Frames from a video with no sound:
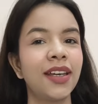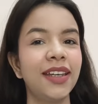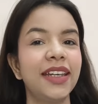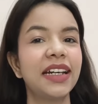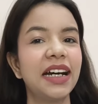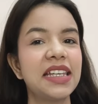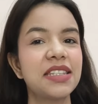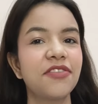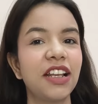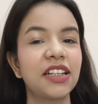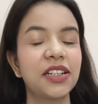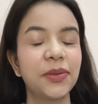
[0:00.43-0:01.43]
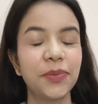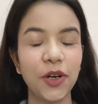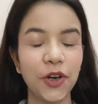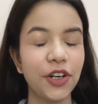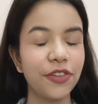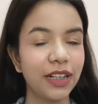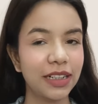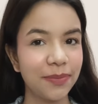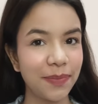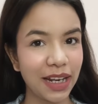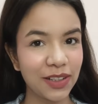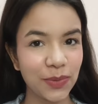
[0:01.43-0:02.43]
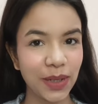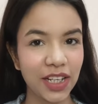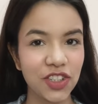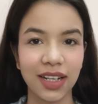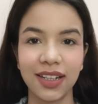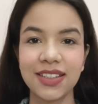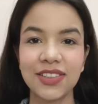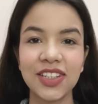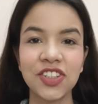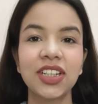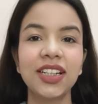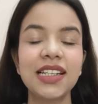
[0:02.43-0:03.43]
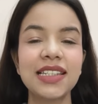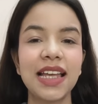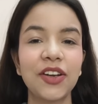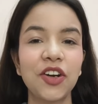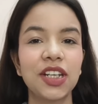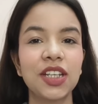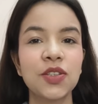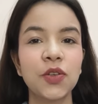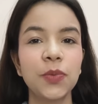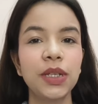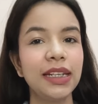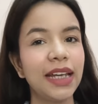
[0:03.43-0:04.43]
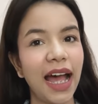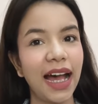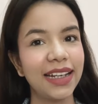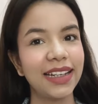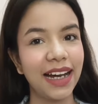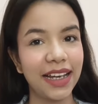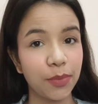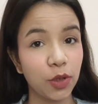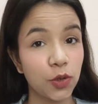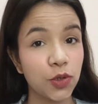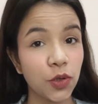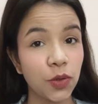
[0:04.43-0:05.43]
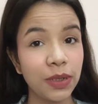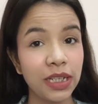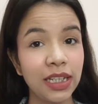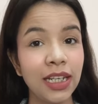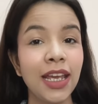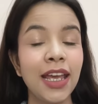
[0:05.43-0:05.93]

Hey guys, welcome or welcome back to my channel. So this channel is Iconic Surbhi and I am your Surbhi.